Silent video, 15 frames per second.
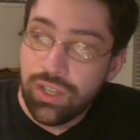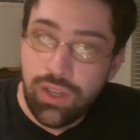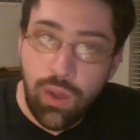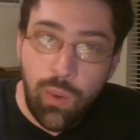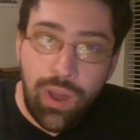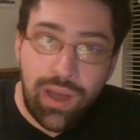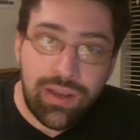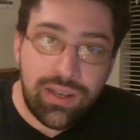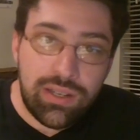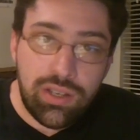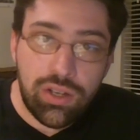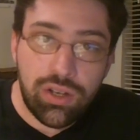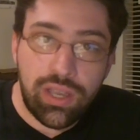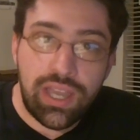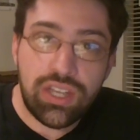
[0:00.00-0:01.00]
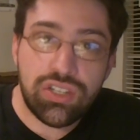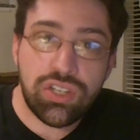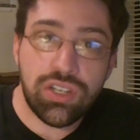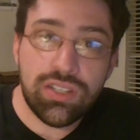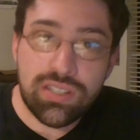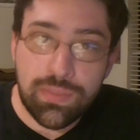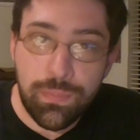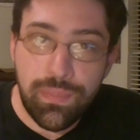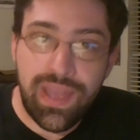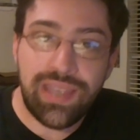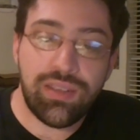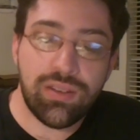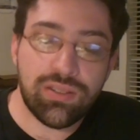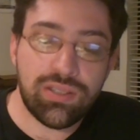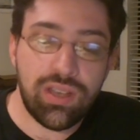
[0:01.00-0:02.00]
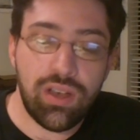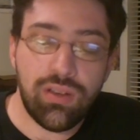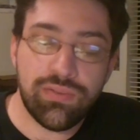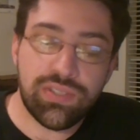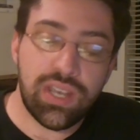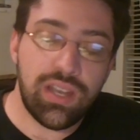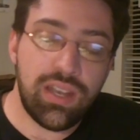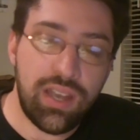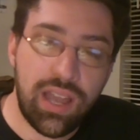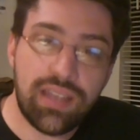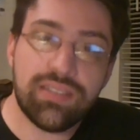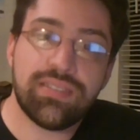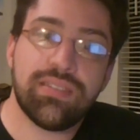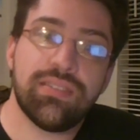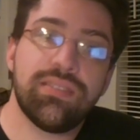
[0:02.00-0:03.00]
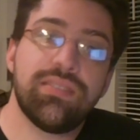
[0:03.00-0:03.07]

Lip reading: Go out into your kitchens, make yourselves a nice